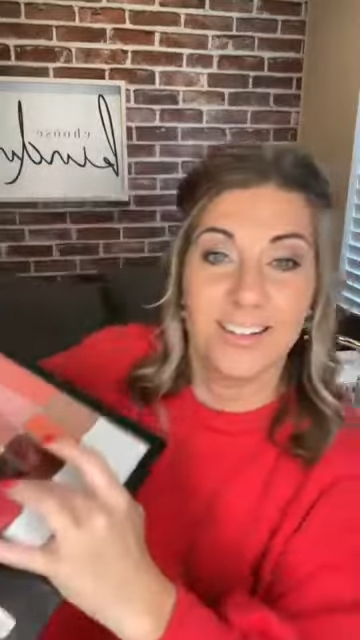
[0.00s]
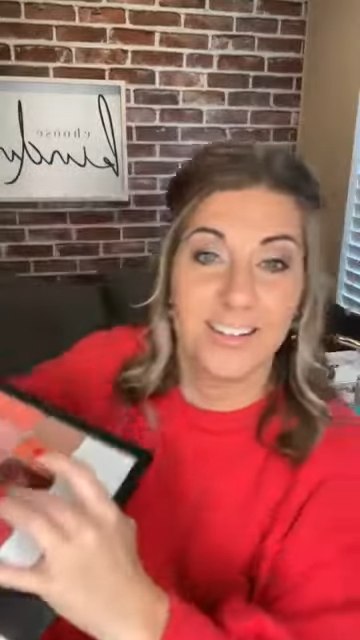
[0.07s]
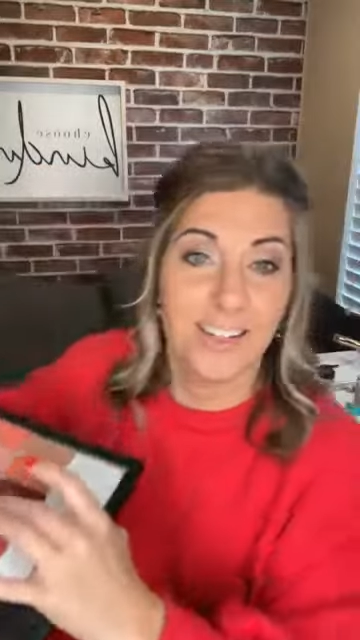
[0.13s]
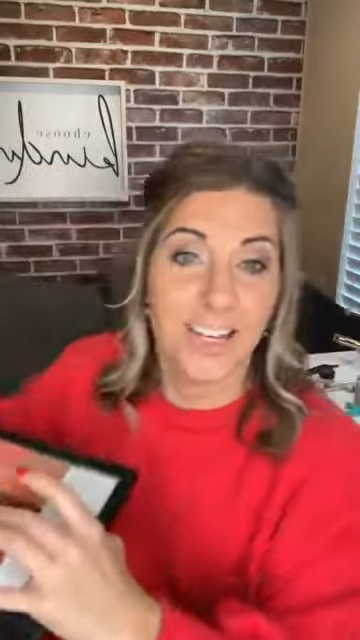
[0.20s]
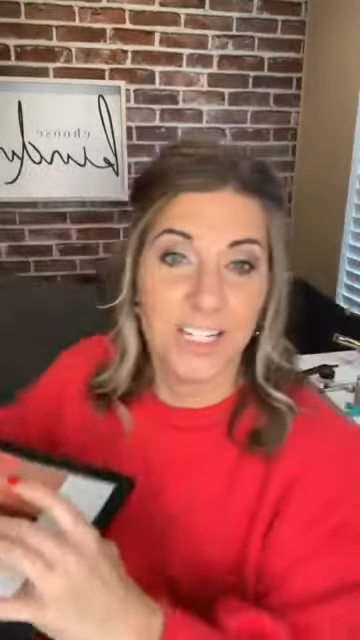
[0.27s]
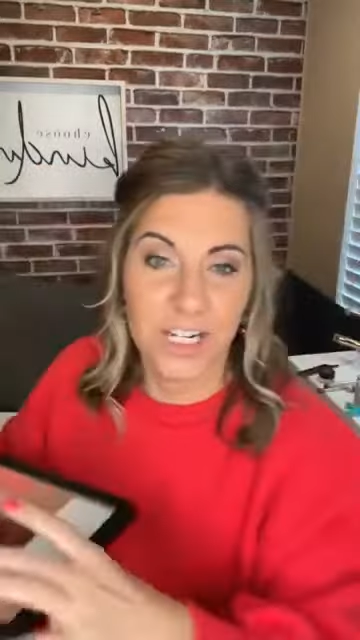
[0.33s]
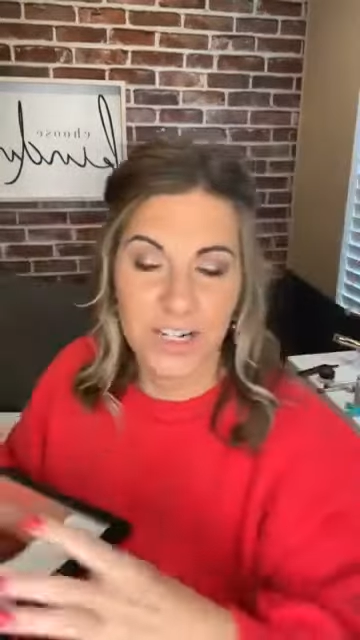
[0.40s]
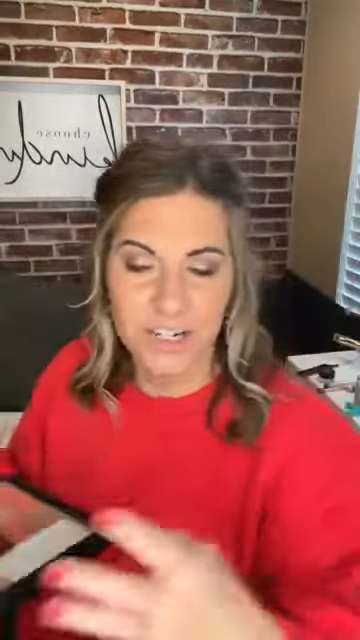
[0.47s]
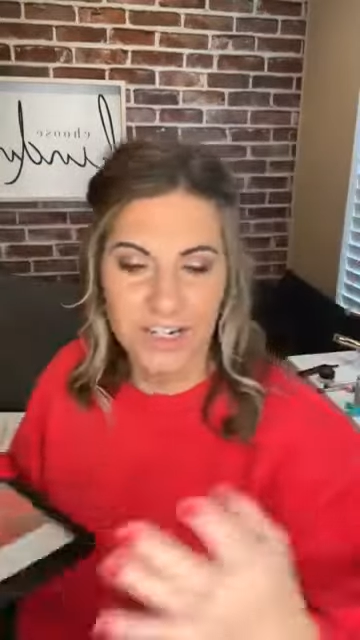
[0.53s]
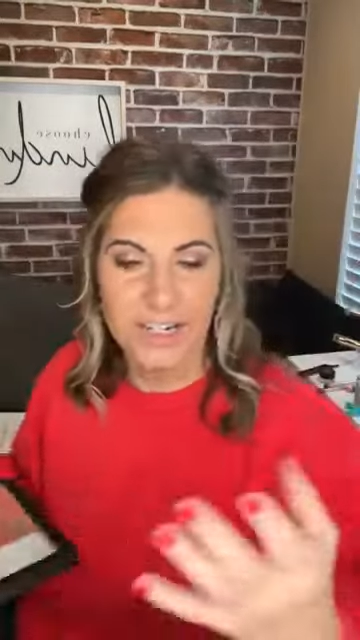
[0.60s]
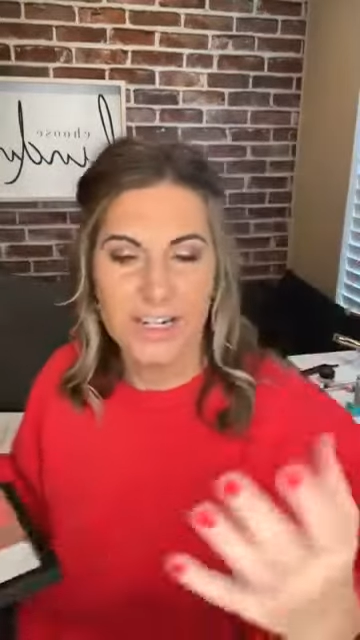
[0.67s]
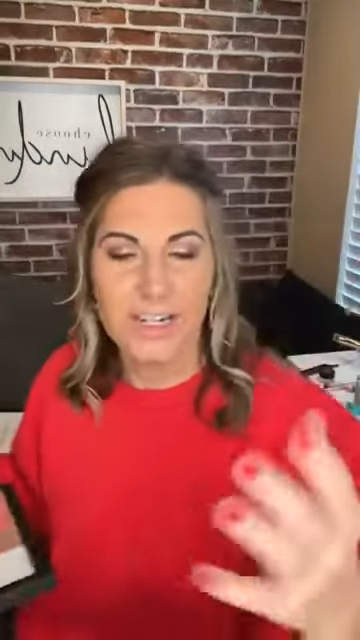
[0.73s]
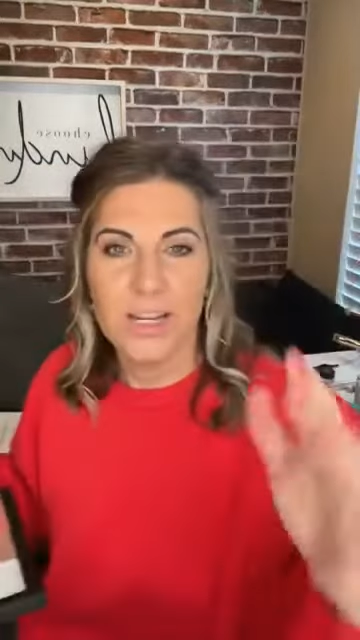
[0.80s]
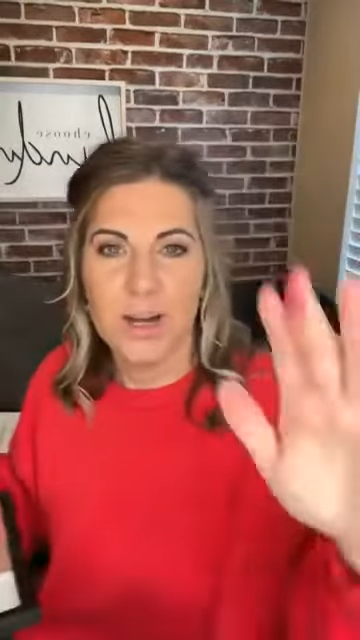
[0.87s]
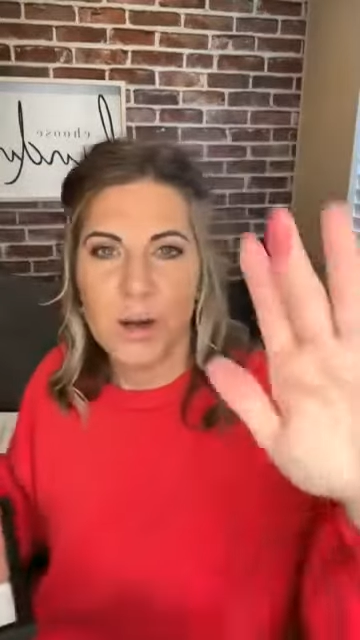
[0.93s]
and cherry.
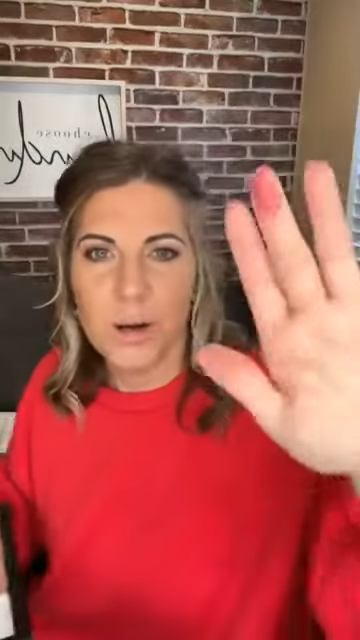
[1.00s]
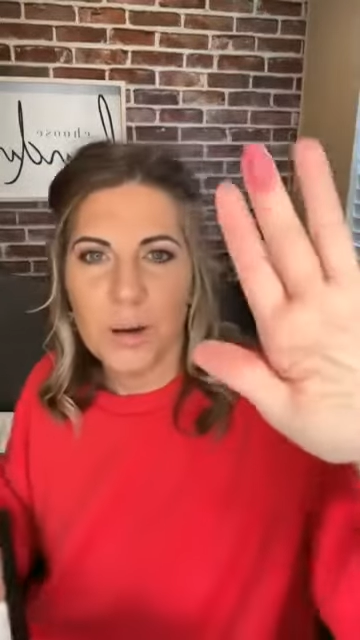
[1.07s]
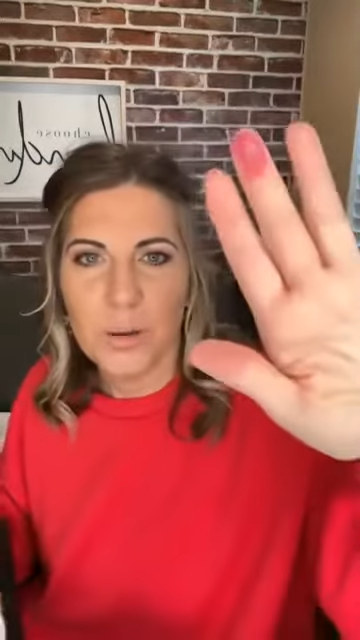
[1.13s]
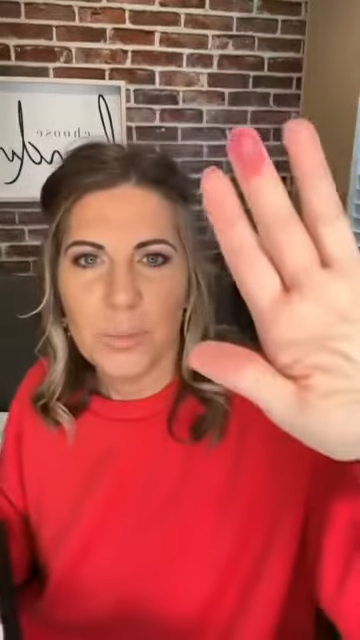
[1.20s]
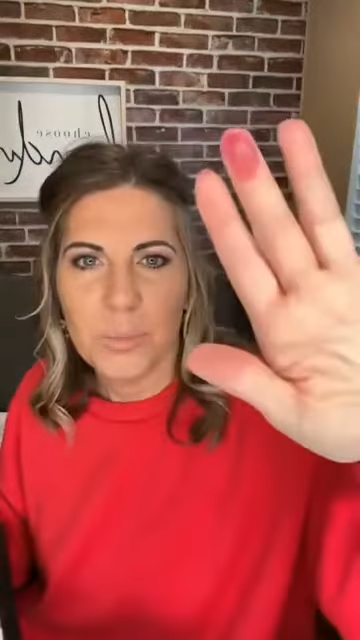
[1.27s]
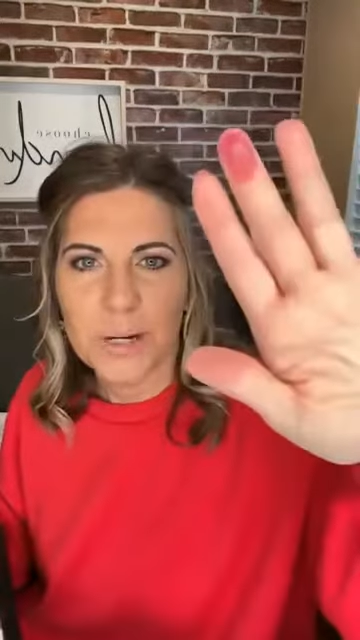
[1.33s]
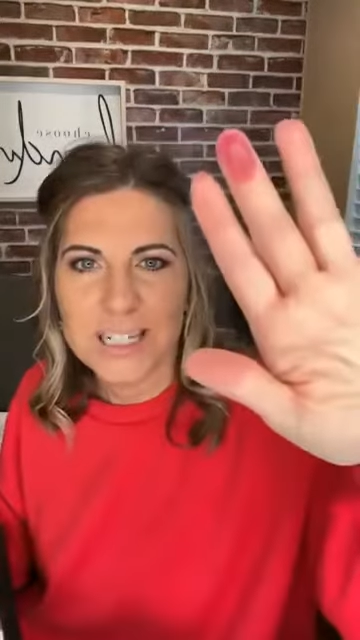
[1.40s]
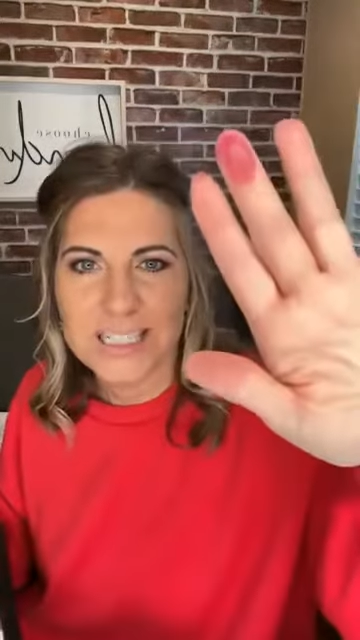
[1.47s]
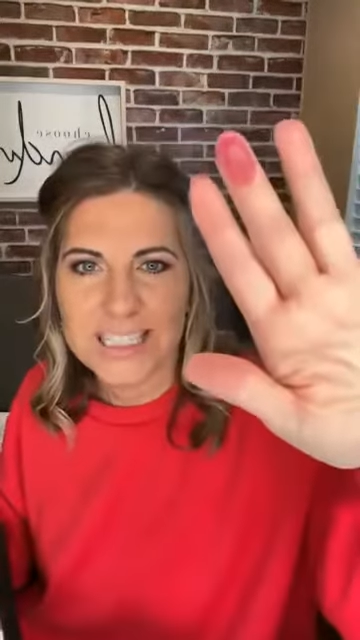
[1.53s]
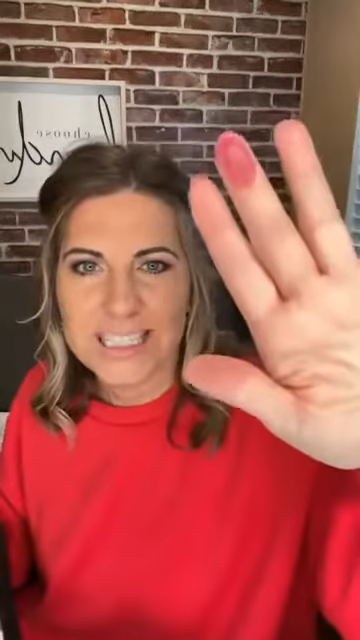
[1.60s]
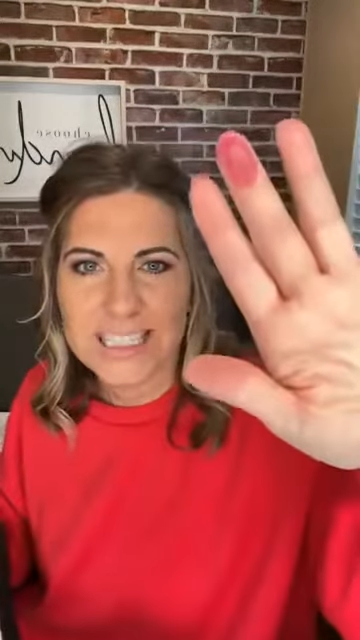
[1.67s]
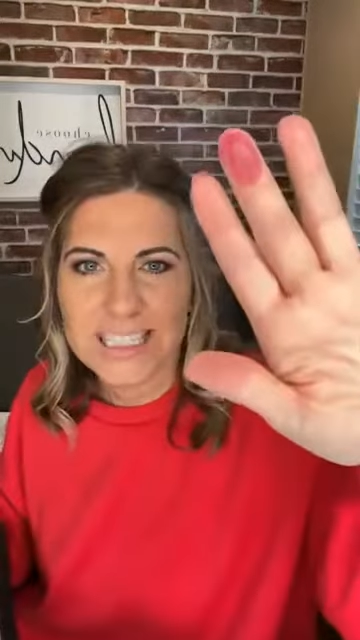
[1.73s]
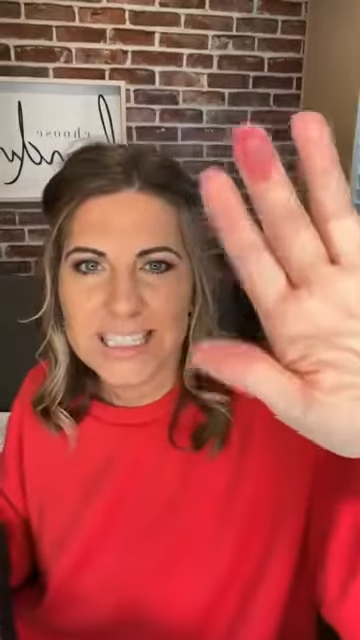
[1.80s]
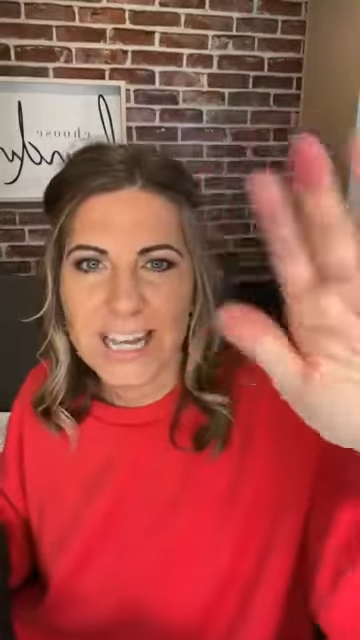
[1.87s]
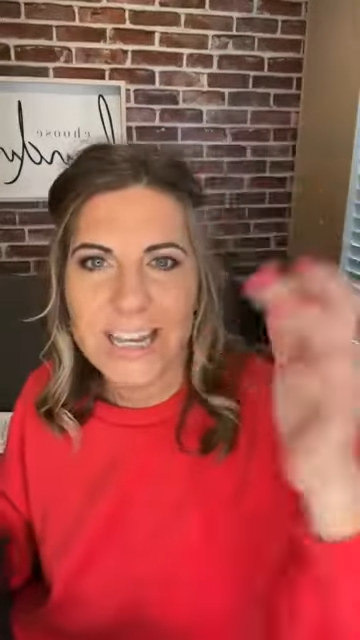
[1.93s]
But it's a
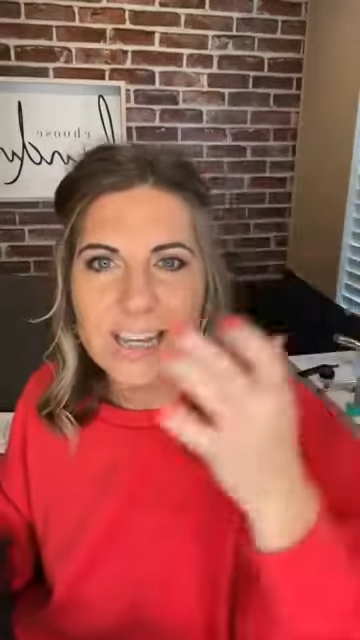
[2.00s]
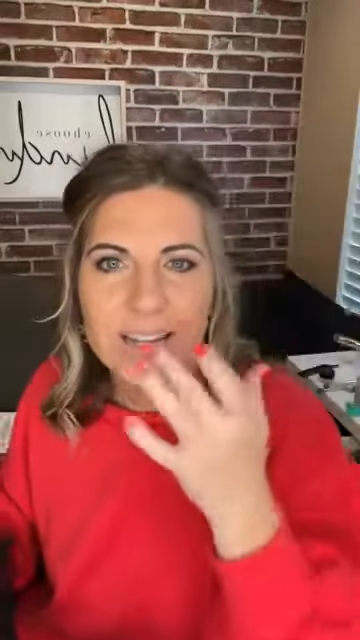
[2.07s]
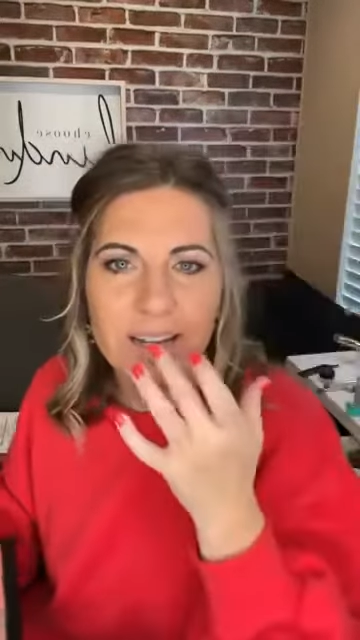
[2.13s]
stain